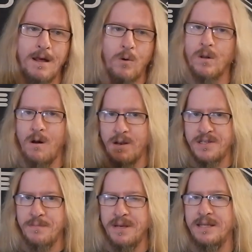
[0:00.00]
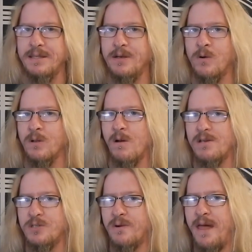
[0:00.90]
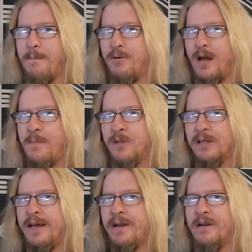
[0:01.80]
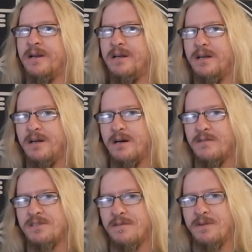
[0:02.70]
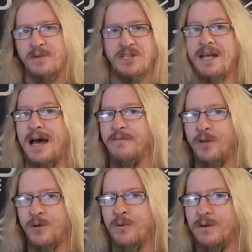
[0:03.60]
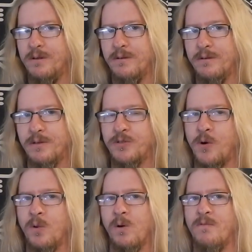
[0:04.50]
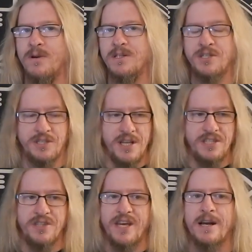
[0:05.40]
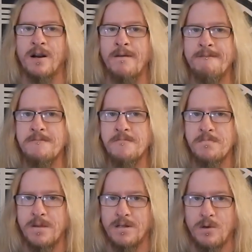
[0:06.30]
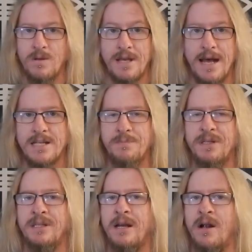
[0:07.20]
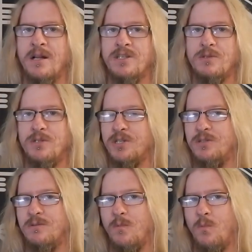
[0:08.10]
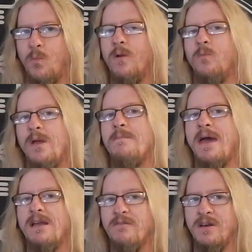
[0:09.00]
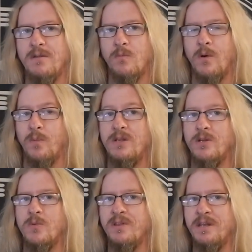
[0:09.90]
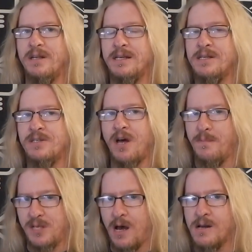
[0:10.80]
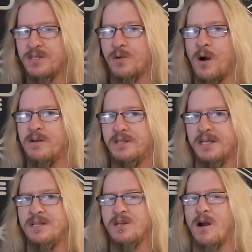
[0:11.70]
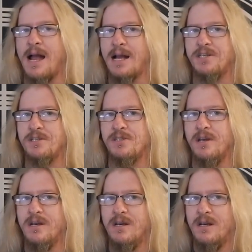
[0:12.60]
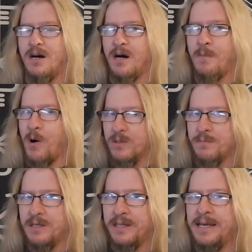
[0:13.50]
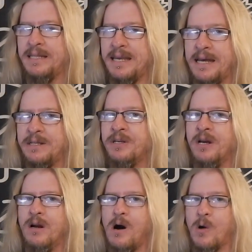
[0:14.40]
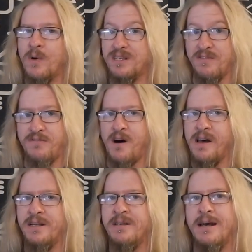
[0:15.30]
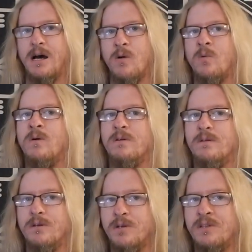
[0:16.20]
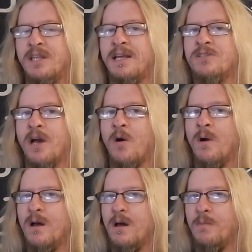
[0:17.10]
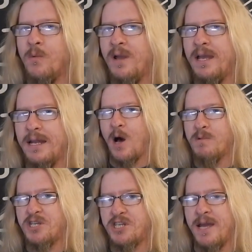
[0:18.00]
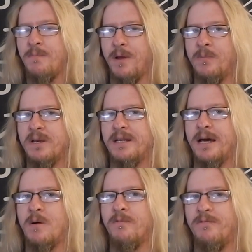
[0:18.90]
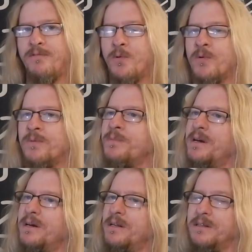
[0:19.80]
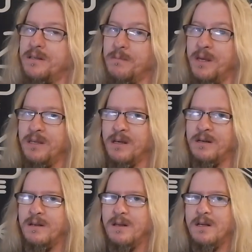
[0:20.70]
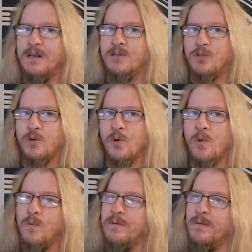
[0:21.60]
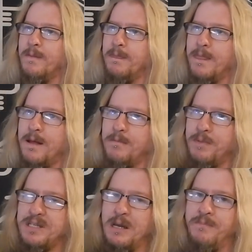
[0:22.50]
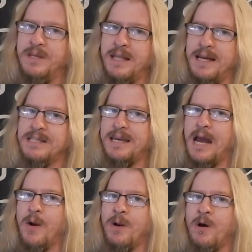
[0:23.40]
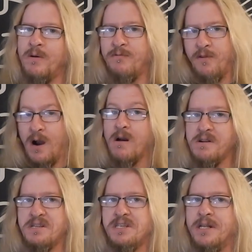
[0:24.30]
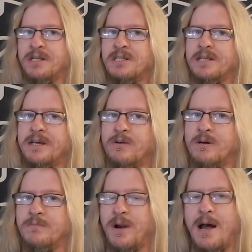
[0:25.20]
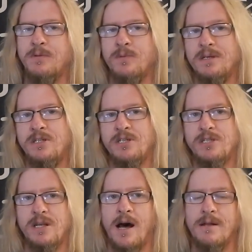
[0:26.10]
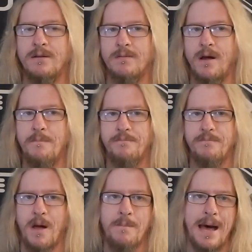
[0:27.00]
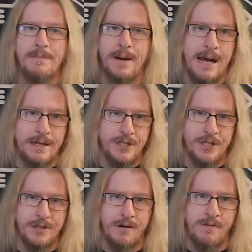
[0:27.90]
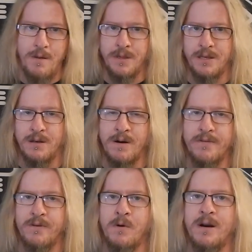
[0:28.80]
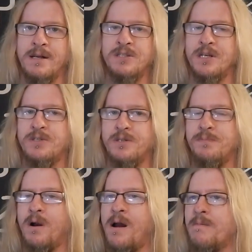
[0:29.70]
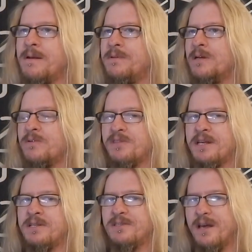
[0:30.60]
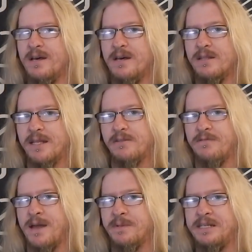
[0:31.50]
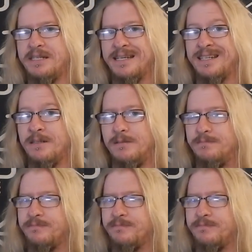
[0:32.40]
Orlog is a big thing. Orlog is sort of that primal layer of stuff that we just have no control over. It's just it's there, and it's always has been there, and it's just what we make of it, what we do with it, is up to us. So our deeds, our actions, um, ultimately in the end, are what define how good things go. But we help shape and we can help form the Hamingja to be something that is carried on for our descendants later on. Perhaps we just got a, a bad batch of hamingja, right, from our ancestors prior. Maybe there were things that the family did